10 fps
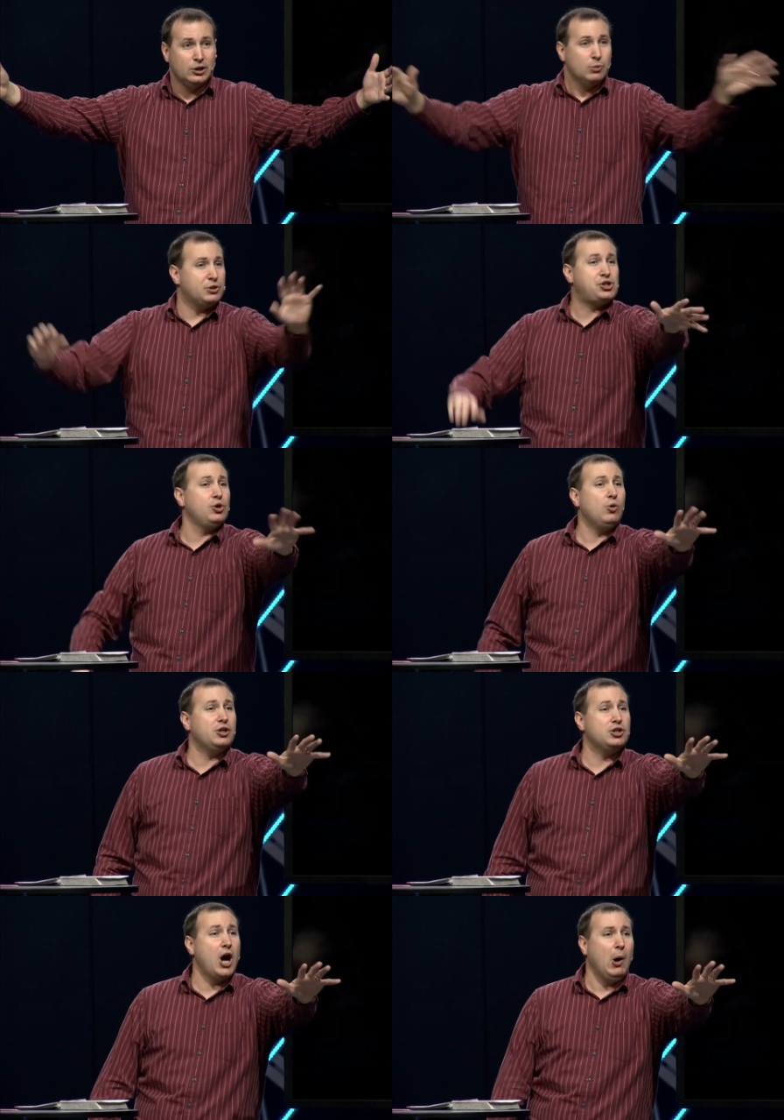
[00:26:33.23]
But you
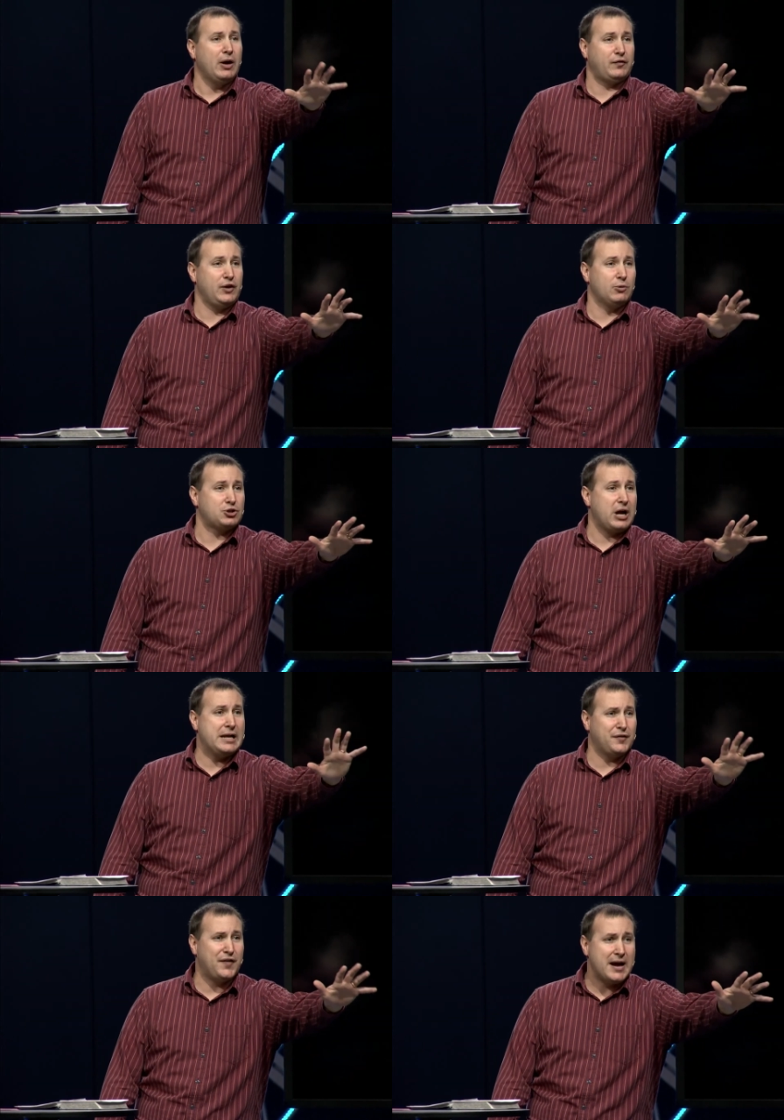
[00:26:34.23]
wouldn't know it if you were
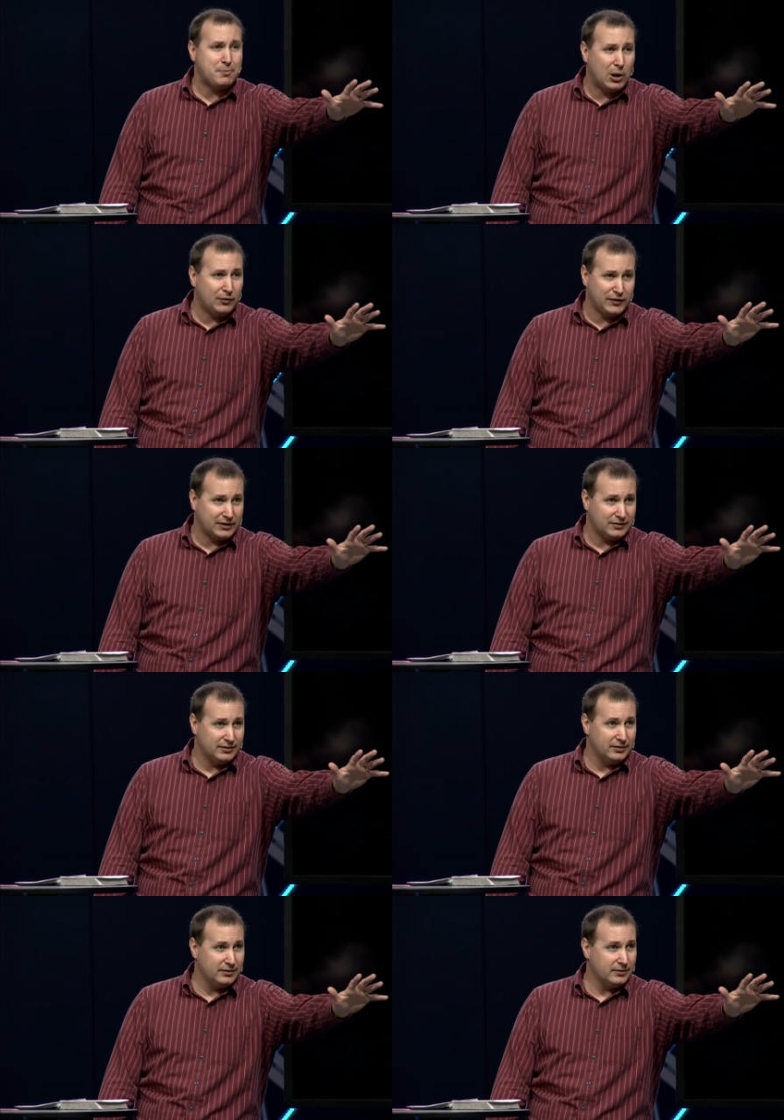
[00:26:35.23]
trying to find perfect,
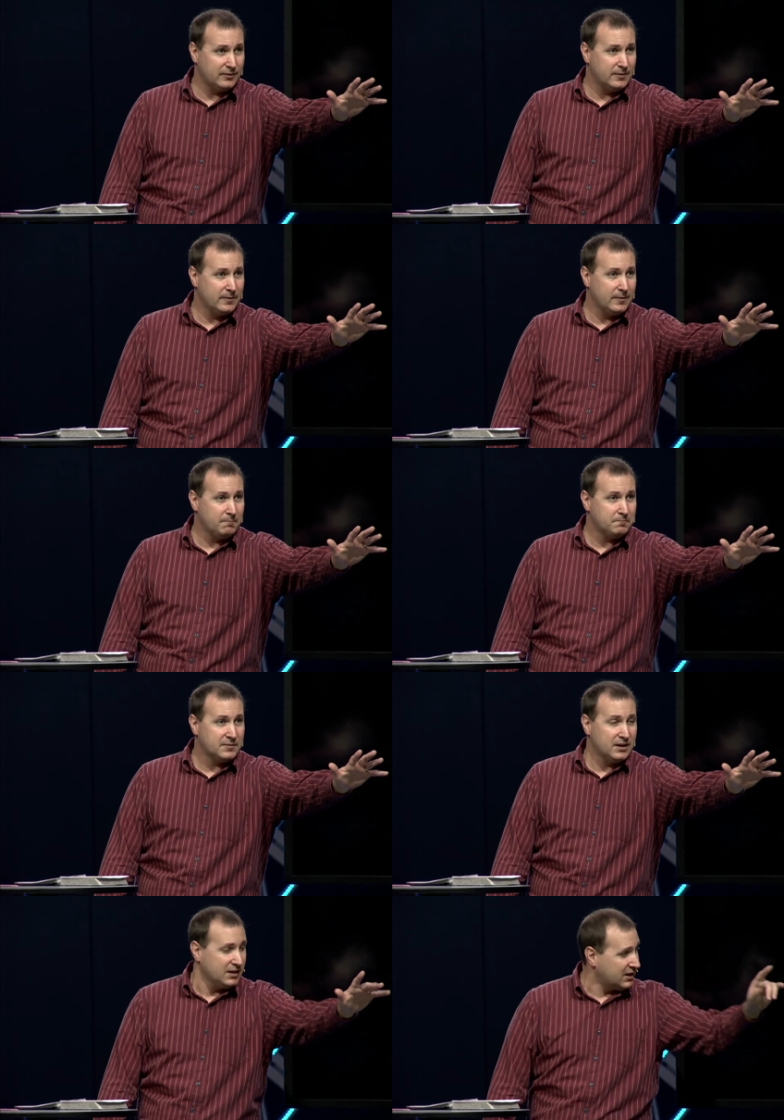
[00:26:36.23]

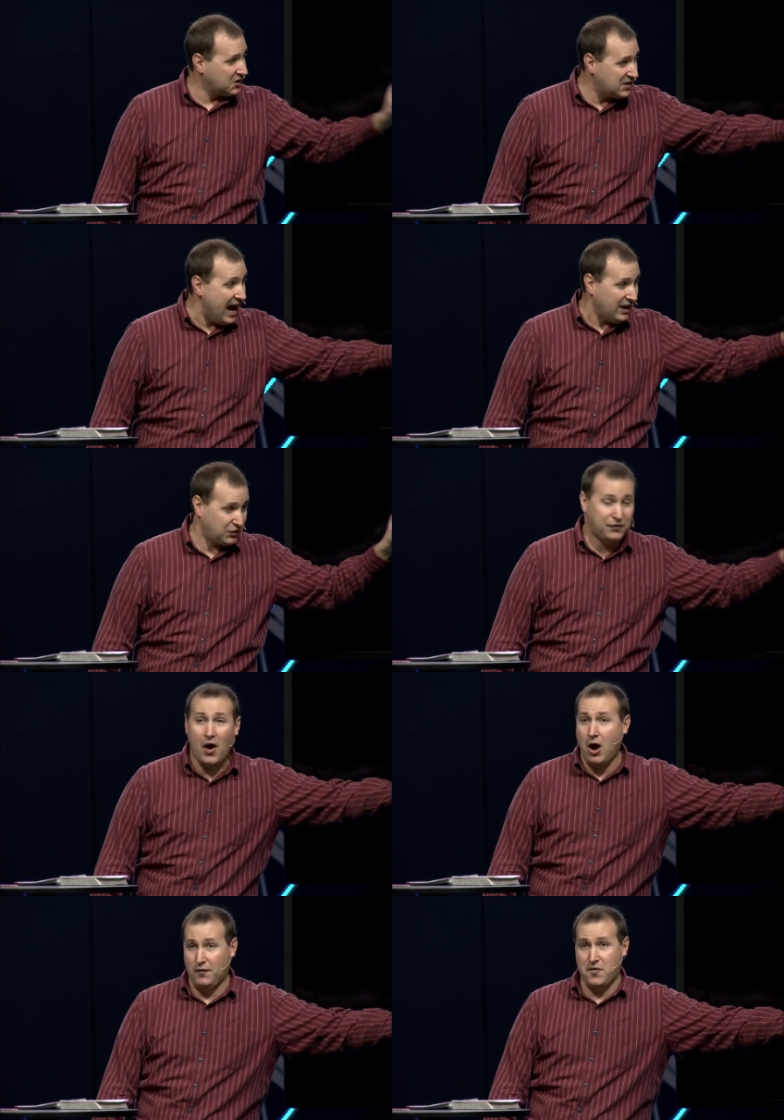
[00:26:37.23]
because that is
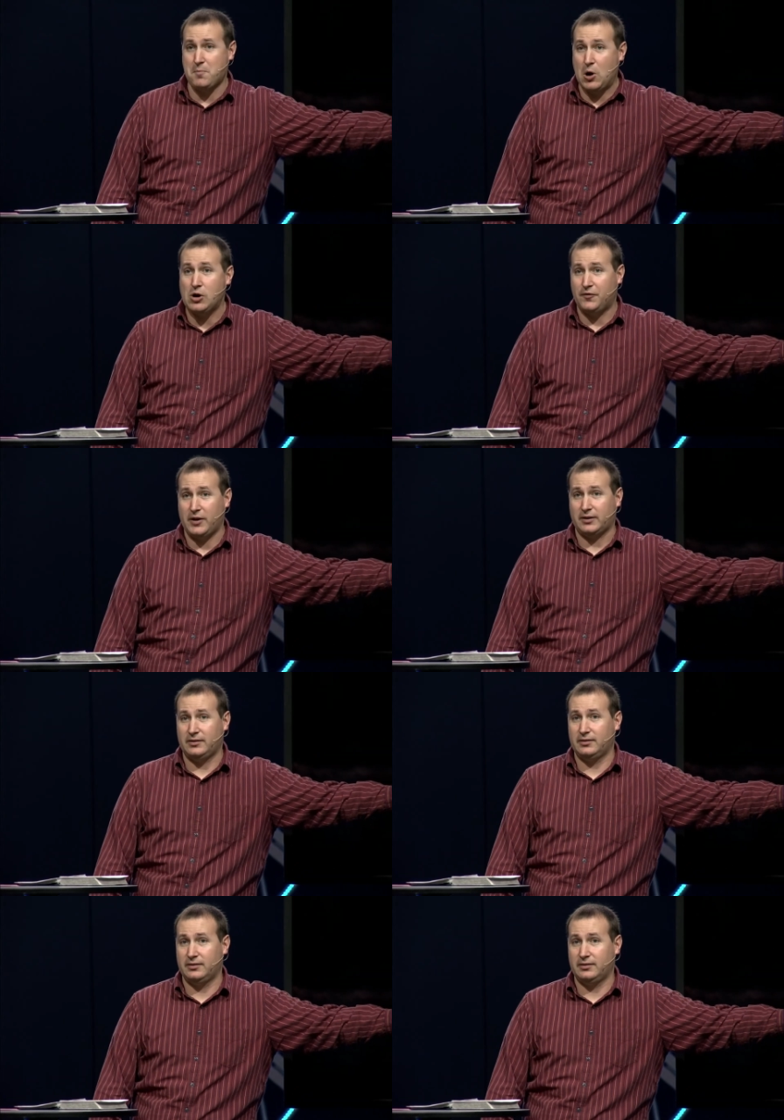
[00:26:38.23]
far from perfect.